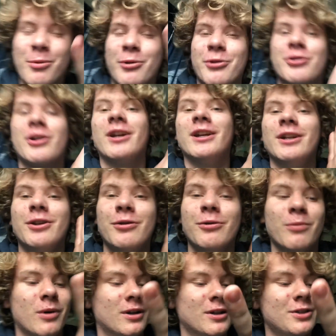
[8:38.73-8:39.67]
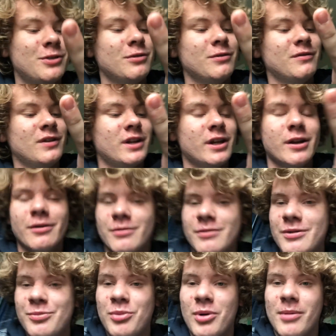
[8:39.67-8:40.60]
trying to do 1 to 2
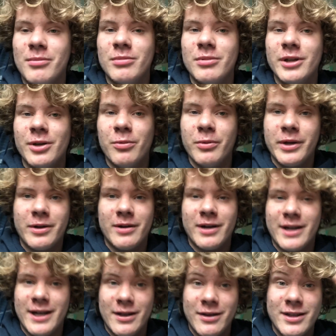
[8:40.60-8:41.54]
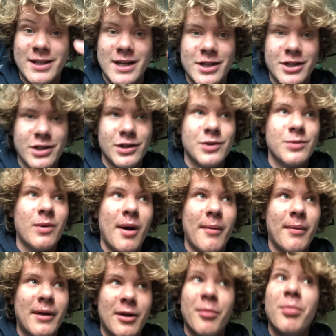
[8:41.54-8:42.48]
videos probably a week right now. This engine
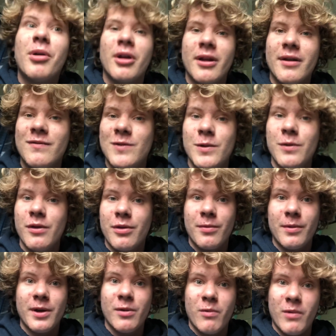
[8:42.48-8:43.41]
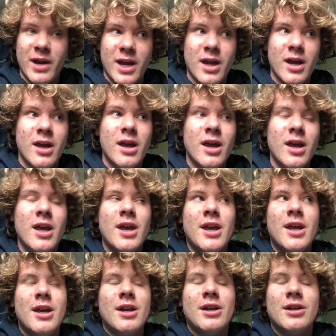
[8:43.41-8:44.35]
swap, I'll probably have 2 to 3 a week.
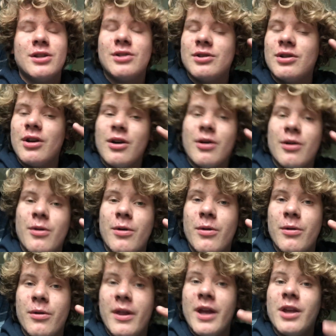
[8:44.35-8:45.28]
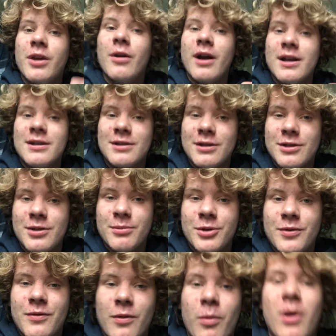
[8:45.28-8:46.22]
So thank you guys all so
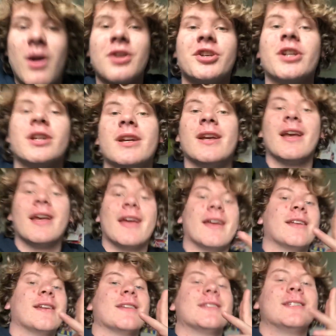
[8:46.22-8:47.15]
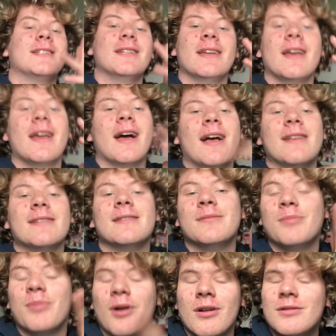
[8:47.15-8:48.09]
much for watching, and I'll see you guys
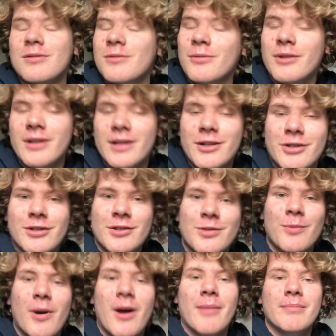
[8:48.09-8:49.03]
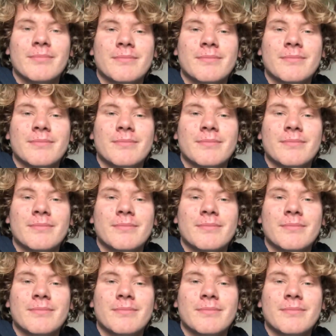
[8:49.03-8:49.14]
in part 2 of the engine swap.